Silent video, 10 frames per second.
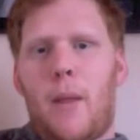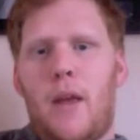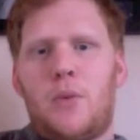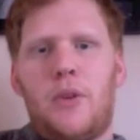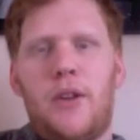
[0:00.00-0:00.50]

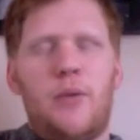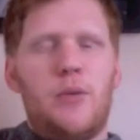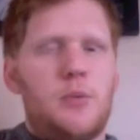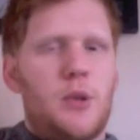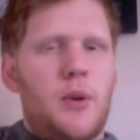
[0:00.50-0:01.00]
It's with the
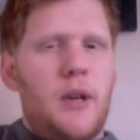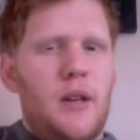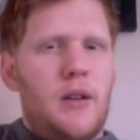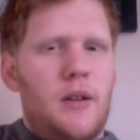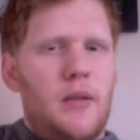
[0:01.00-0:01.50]
difference
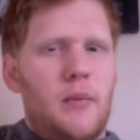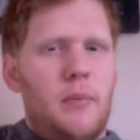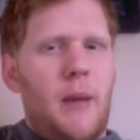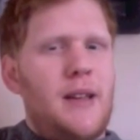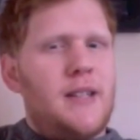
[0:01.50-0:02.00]
between
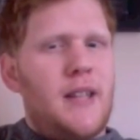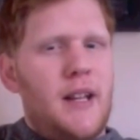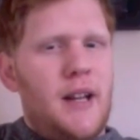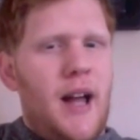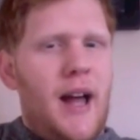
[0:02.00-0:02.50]

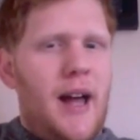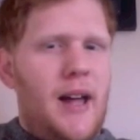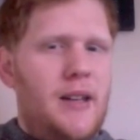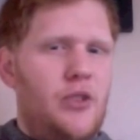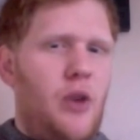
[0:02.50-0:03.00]
painting
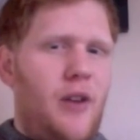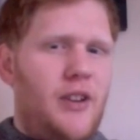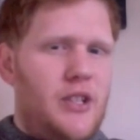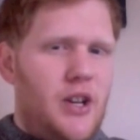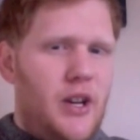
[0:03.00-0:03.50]
and
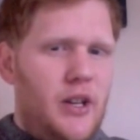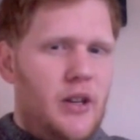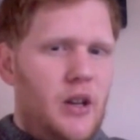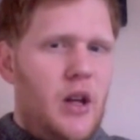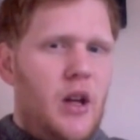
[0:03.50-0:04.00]
graphic design.
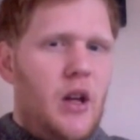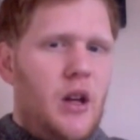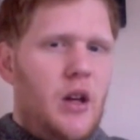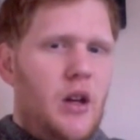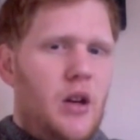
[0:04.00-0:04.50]

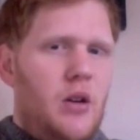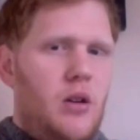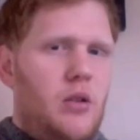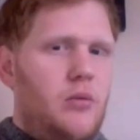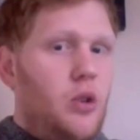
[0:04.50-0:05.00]

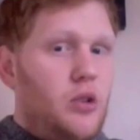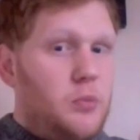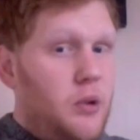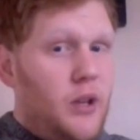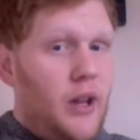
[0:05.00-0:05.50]
Not to
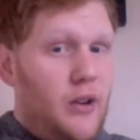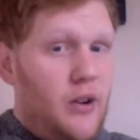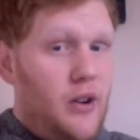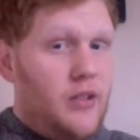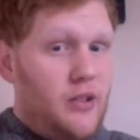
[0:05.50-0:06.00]
put down
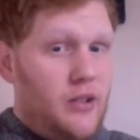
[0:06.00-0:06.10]
anything on